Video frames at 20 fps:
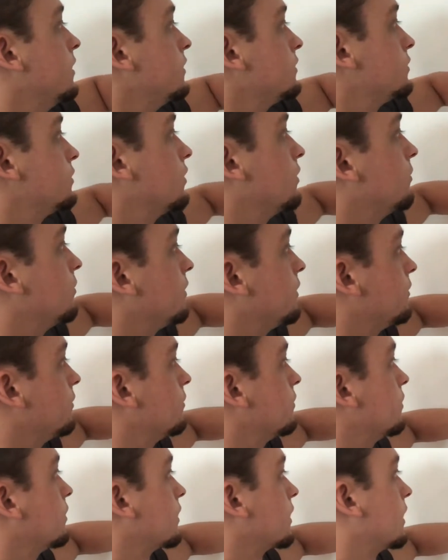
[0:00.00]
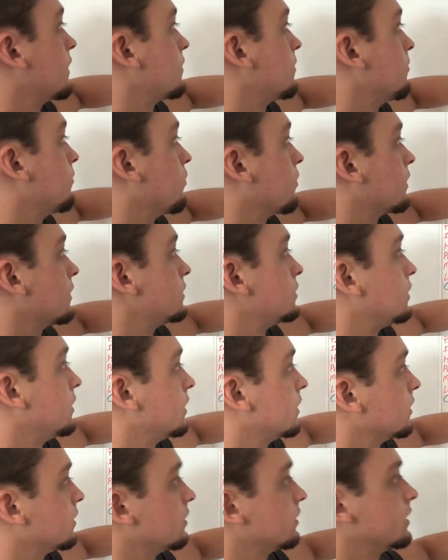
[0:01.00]
So when you look at the mortgage
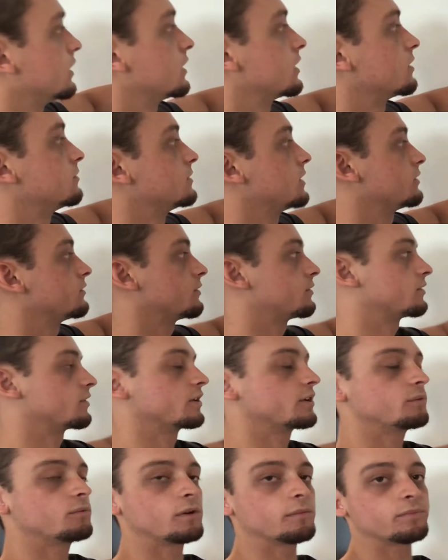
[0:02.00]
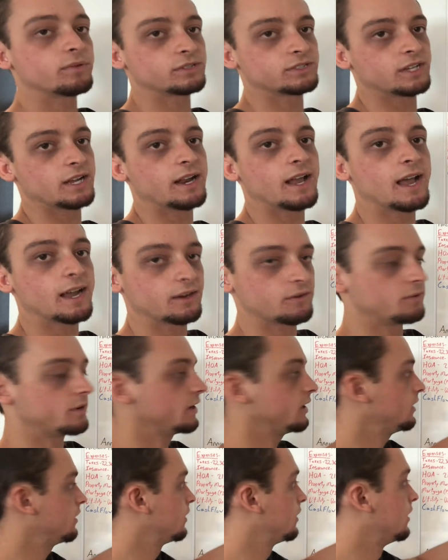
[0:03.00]
here, it comes out to 31%
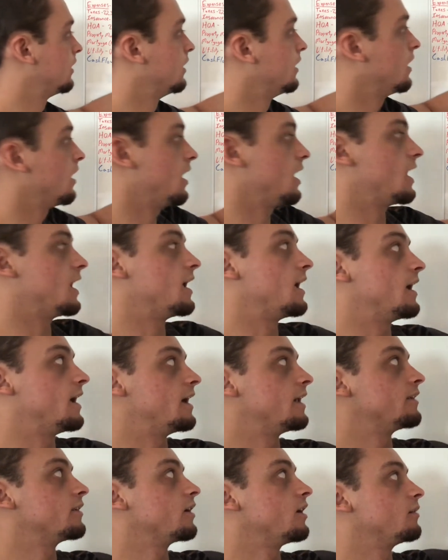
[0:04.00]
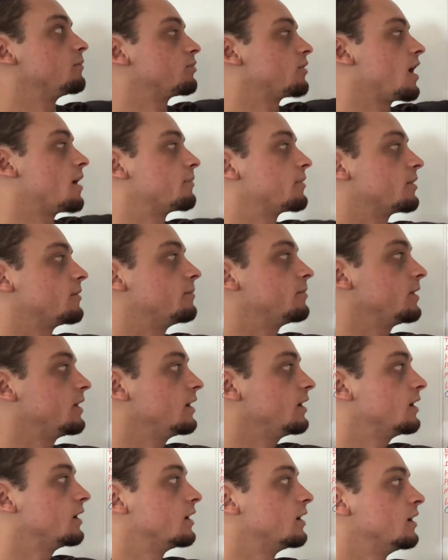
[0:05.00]
equity. And on property
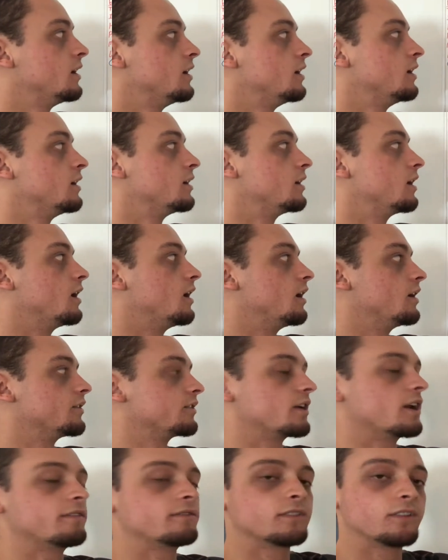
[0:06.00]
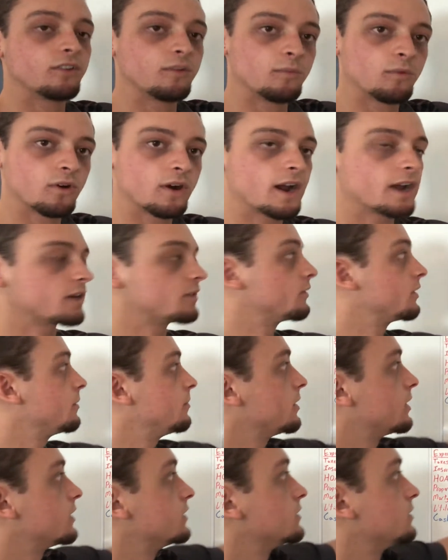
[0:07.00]
B, you're gonna have a little more equity
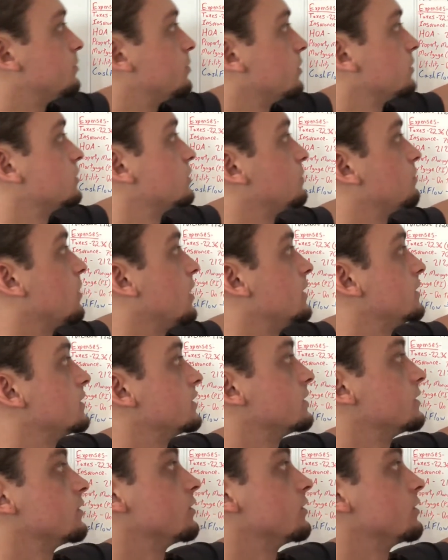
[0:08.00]
because the purchase price is a